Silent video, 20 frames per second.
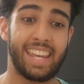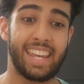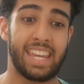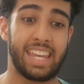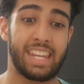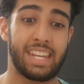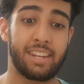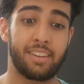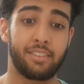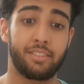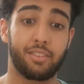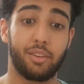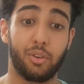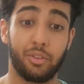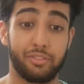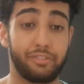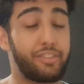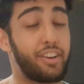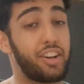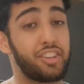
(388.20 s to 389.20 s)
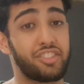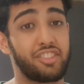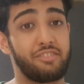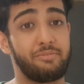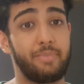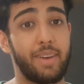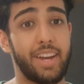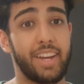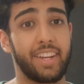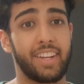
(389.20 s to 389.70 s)
in on 1st of
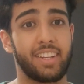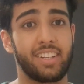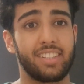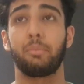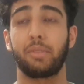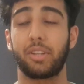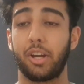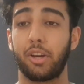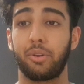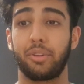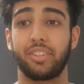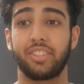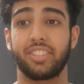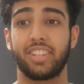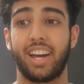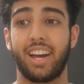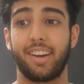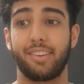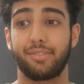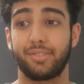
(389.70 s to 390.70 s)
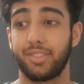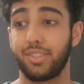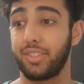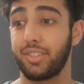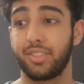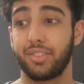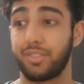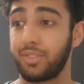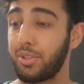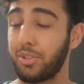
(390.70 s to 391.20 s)
May, I'm going to have
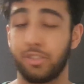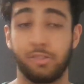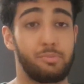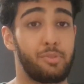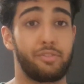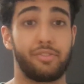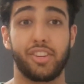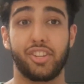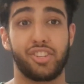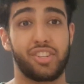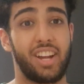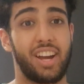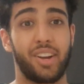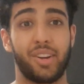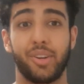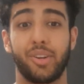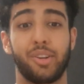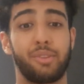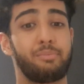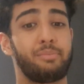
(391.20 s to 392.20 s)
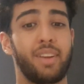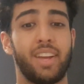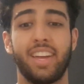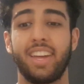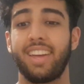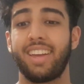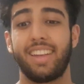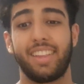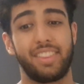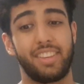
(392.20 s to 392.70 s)
to do some revision at home
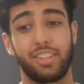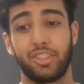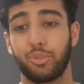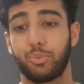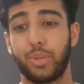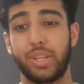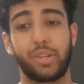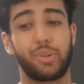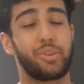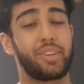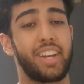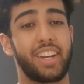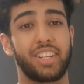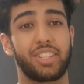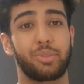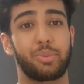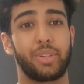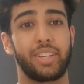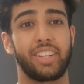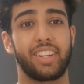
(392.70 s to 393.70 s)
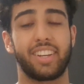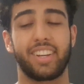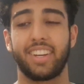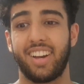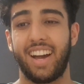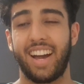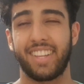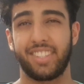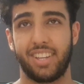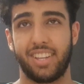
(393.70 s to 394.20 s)
this week or next week,
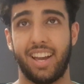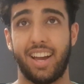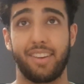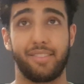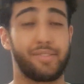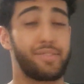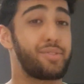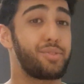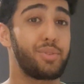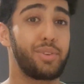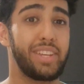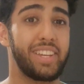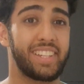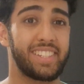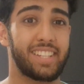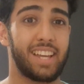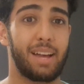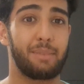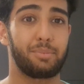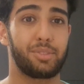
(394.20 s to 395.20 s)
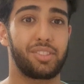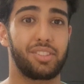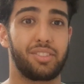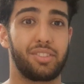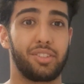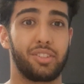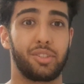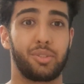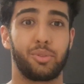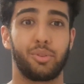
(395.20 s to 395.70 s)
as I have 3 exams to
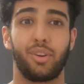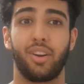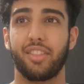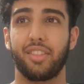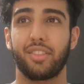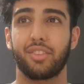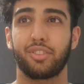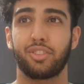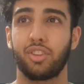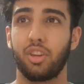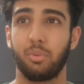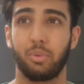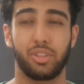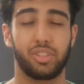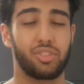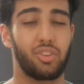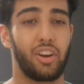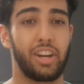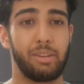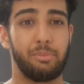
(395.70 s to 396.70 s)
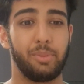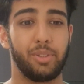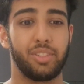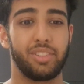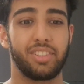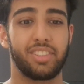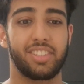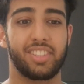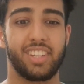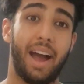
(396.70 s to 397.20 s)
do, 2
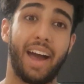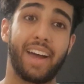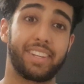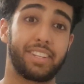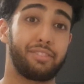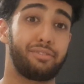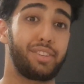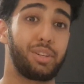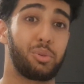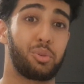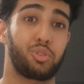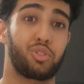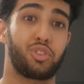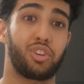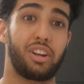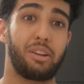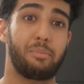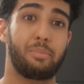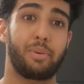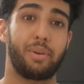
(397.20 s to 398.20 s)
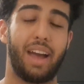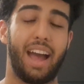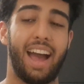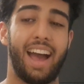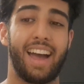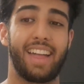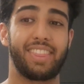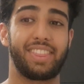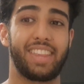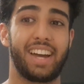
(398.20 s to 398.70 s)
assignments and a field trip.
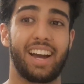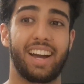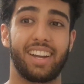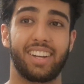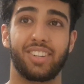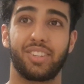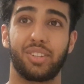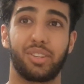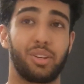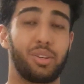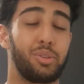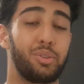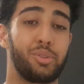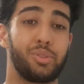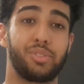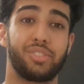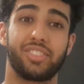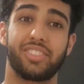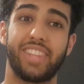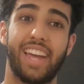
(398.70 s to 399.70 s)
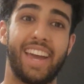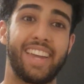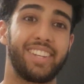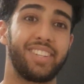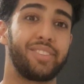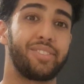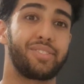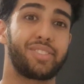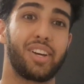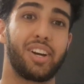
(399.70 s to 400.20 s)
And that concludes the
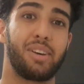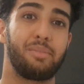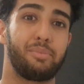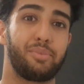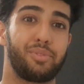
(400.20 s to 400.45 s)
end of term